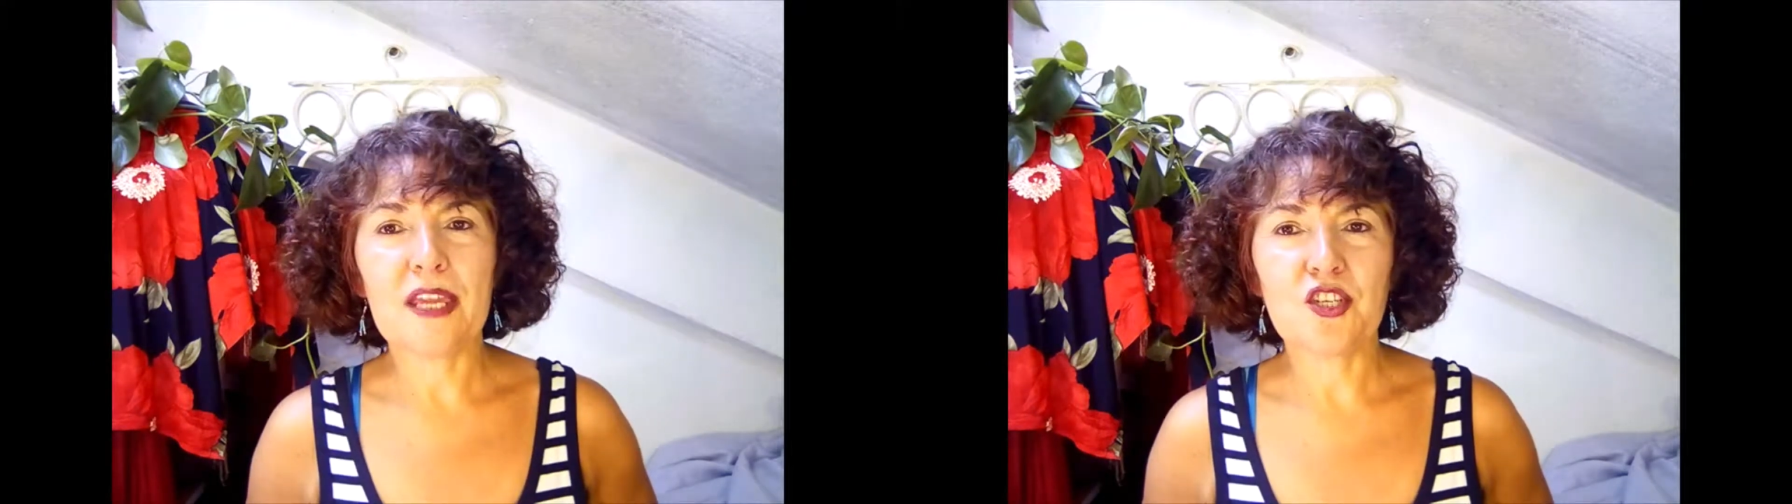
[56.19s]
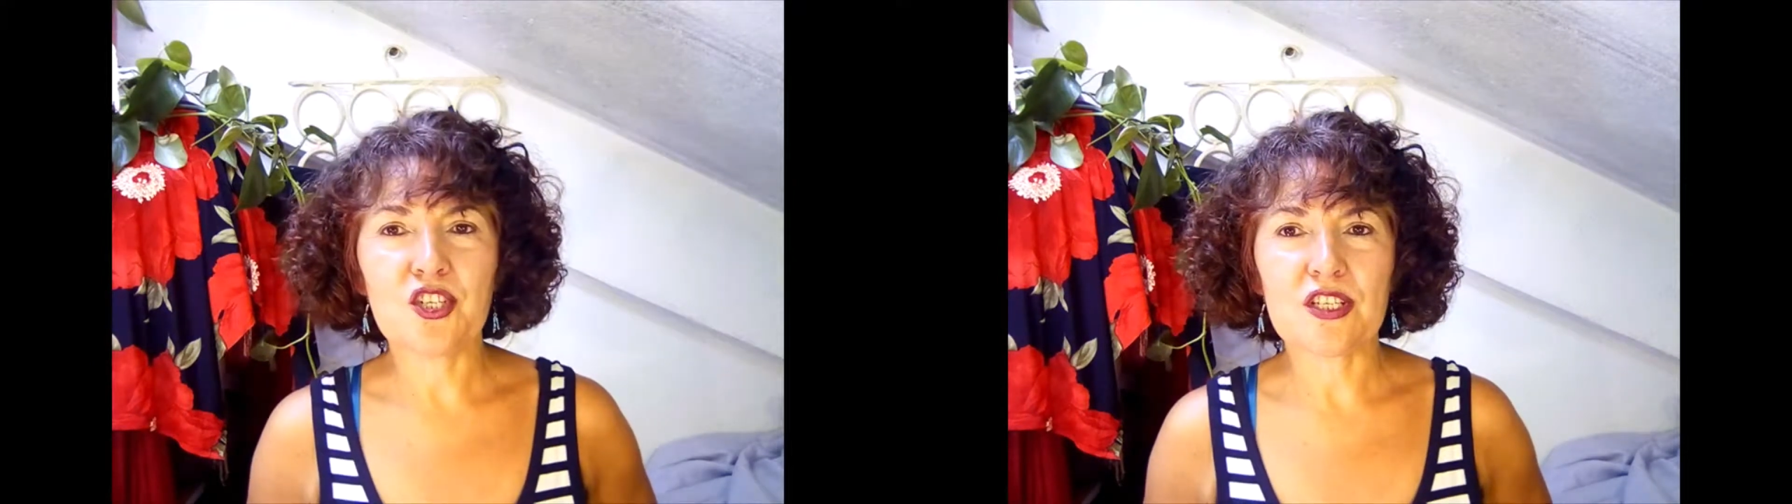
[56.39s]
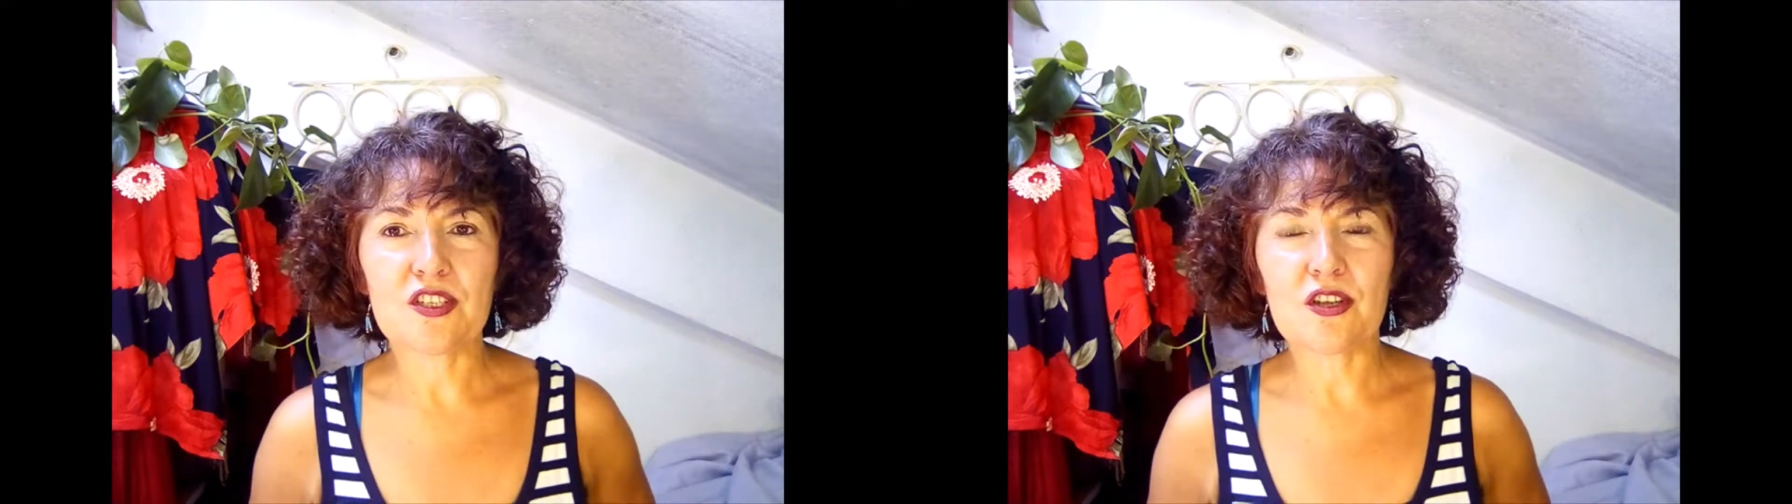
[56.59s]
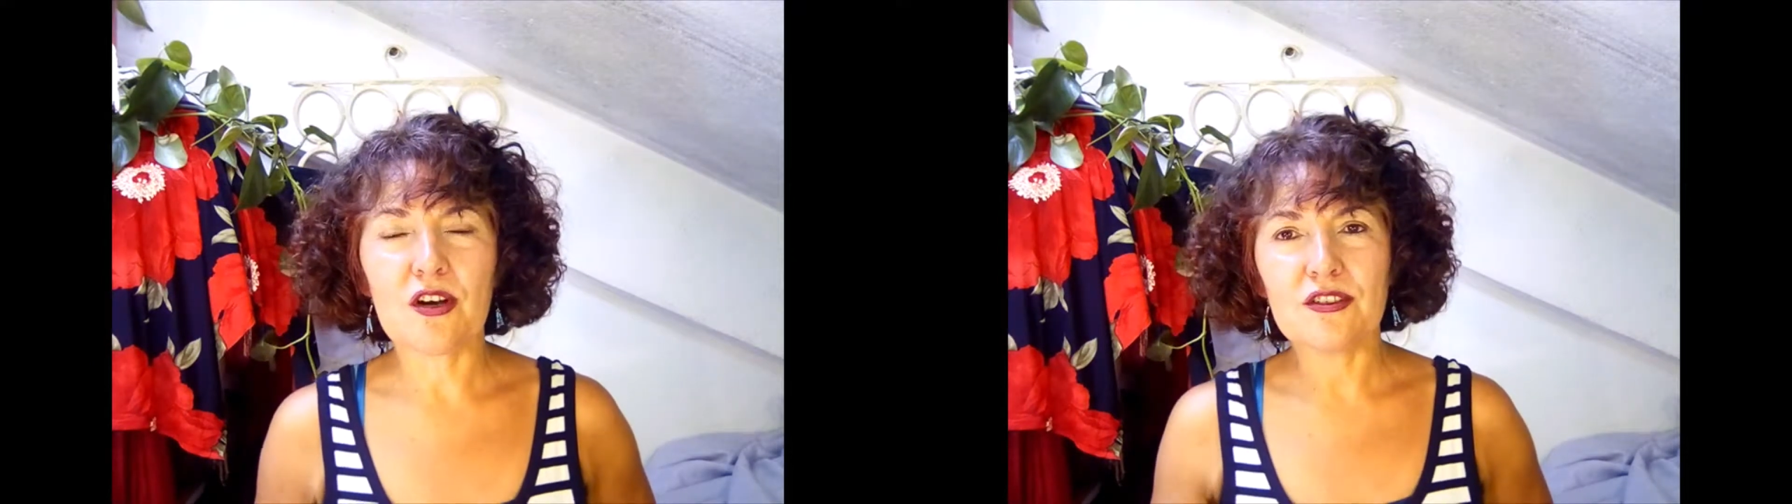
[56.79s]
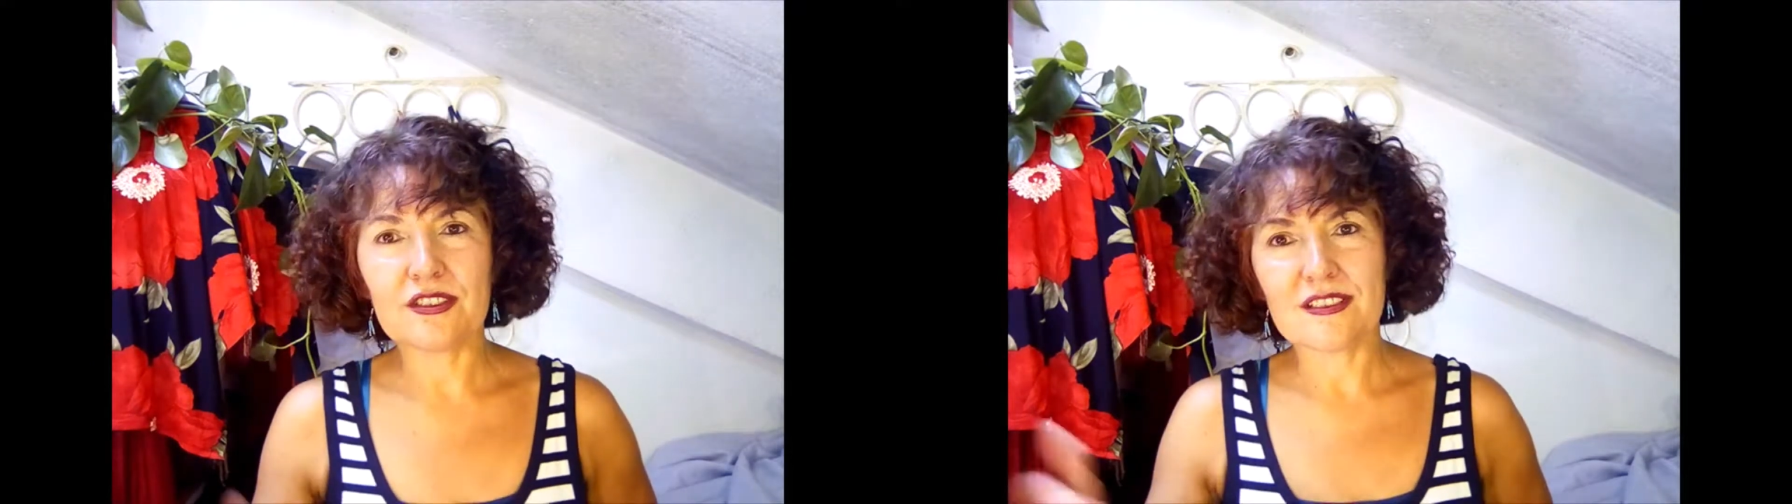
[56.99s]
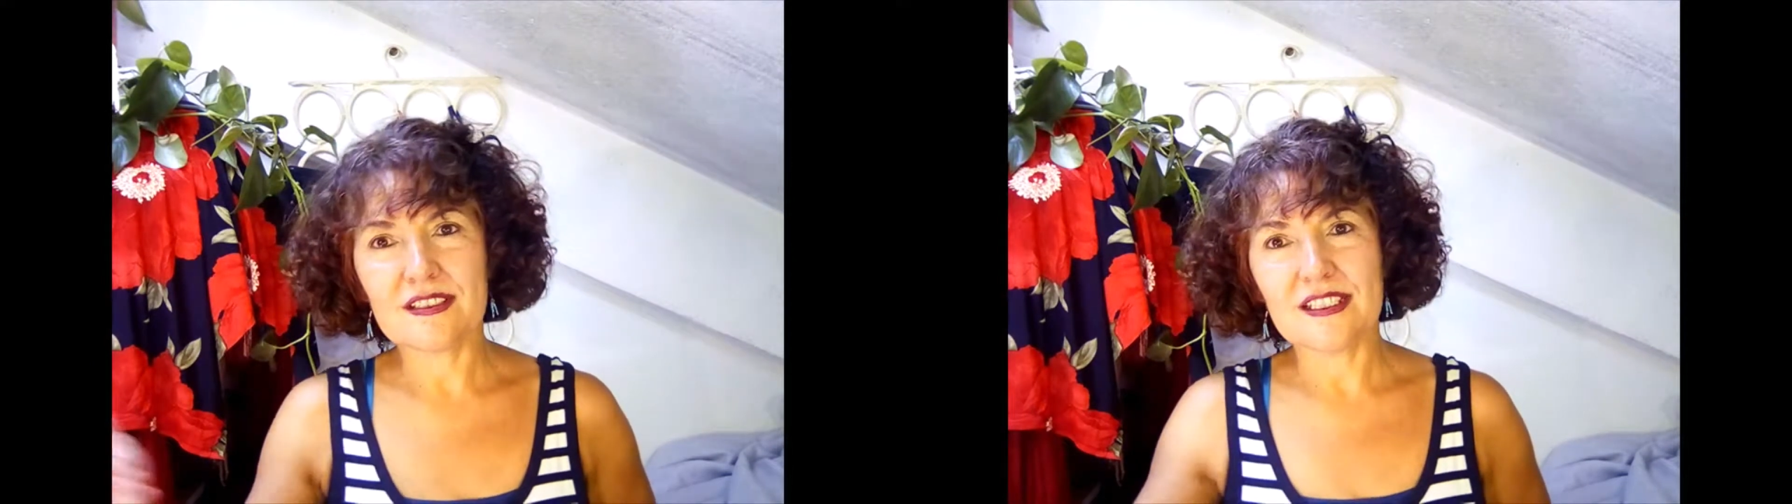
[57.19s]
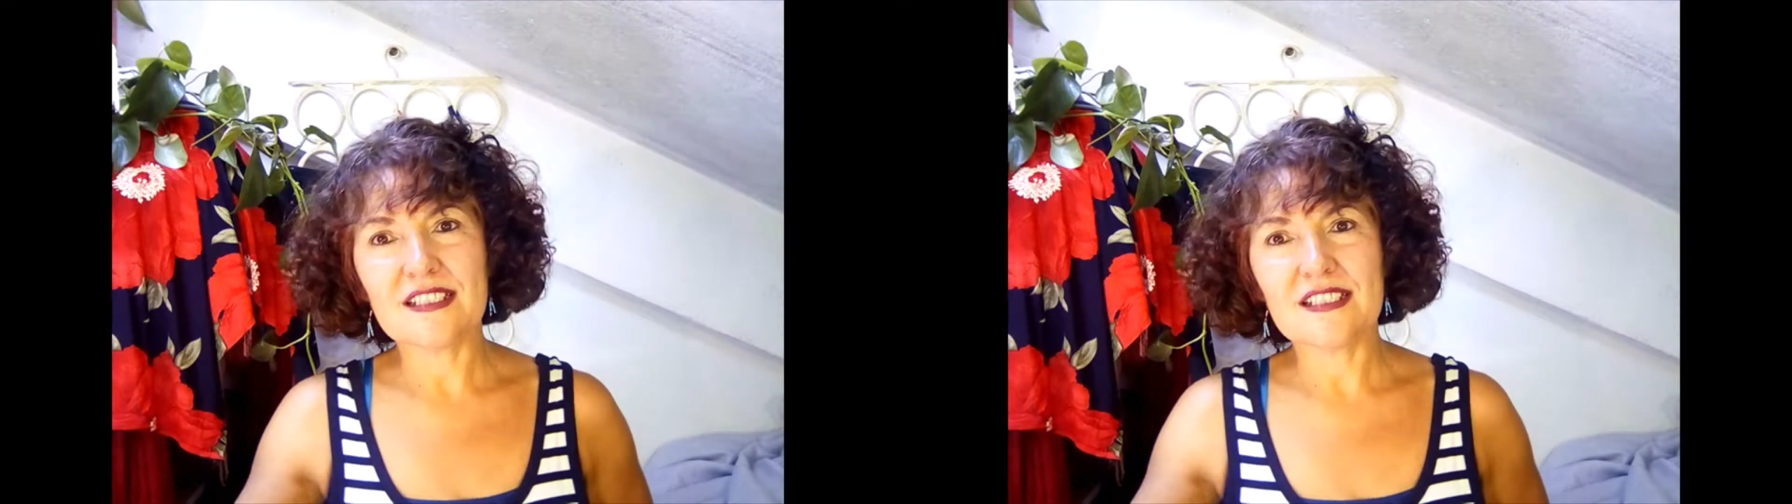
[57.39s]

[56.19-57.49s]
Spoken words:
about his life,